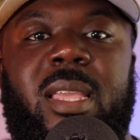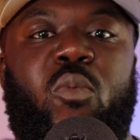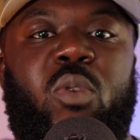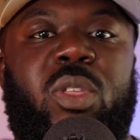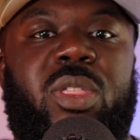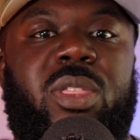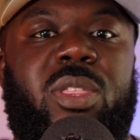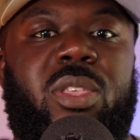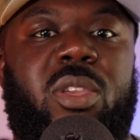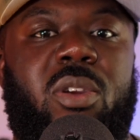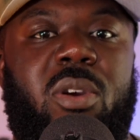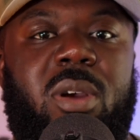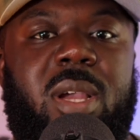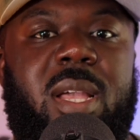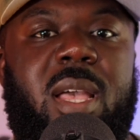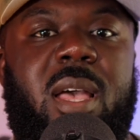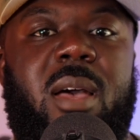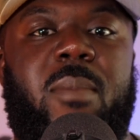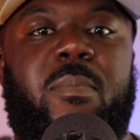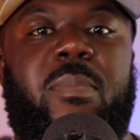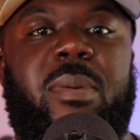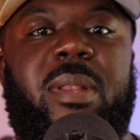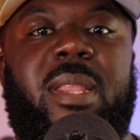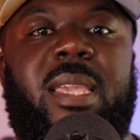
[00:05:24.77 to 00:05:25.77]
with your
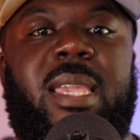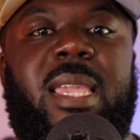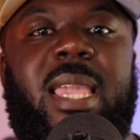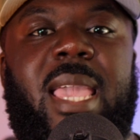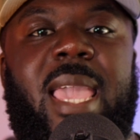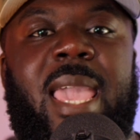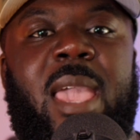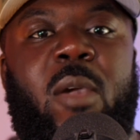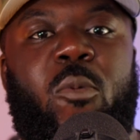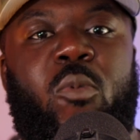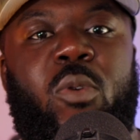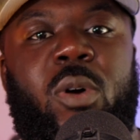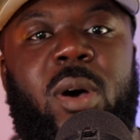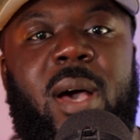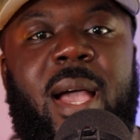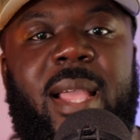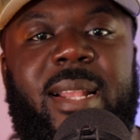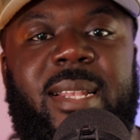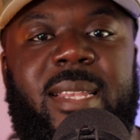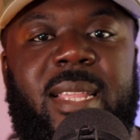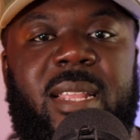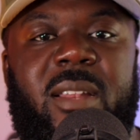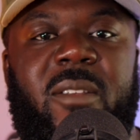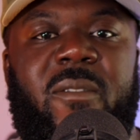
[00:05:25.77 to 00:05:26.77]
company and will
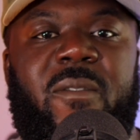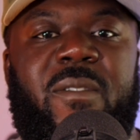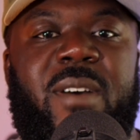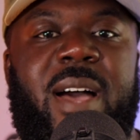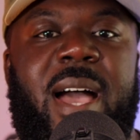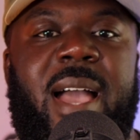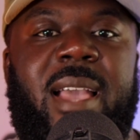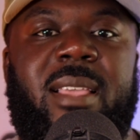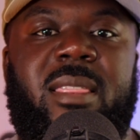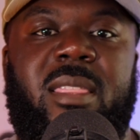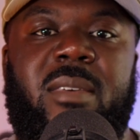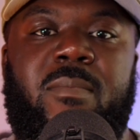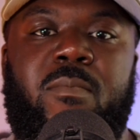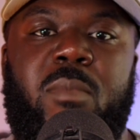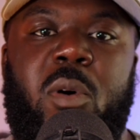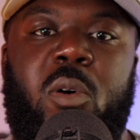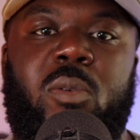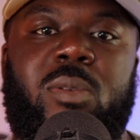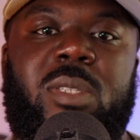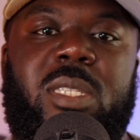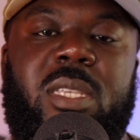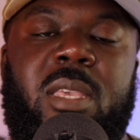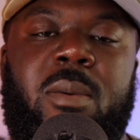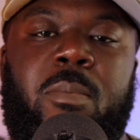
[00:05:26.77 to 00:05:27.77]
identify the
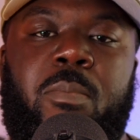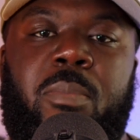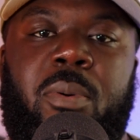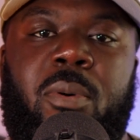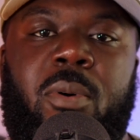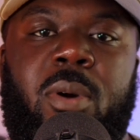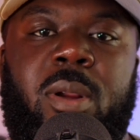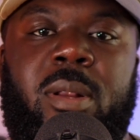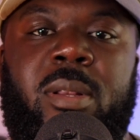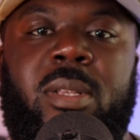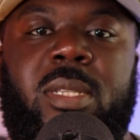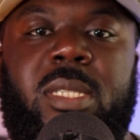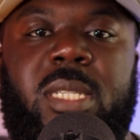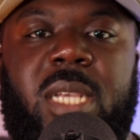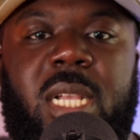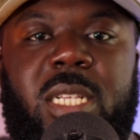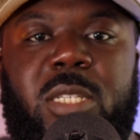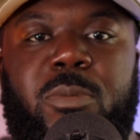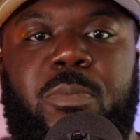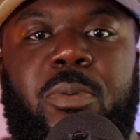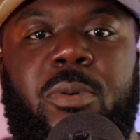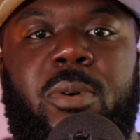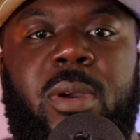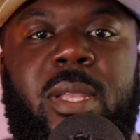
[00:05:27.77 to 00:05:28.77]
most important
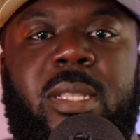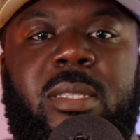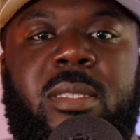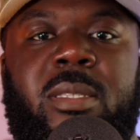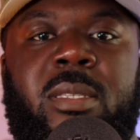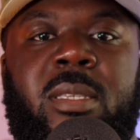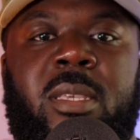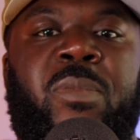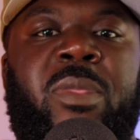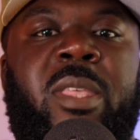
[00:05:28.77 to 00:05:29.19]
touch points.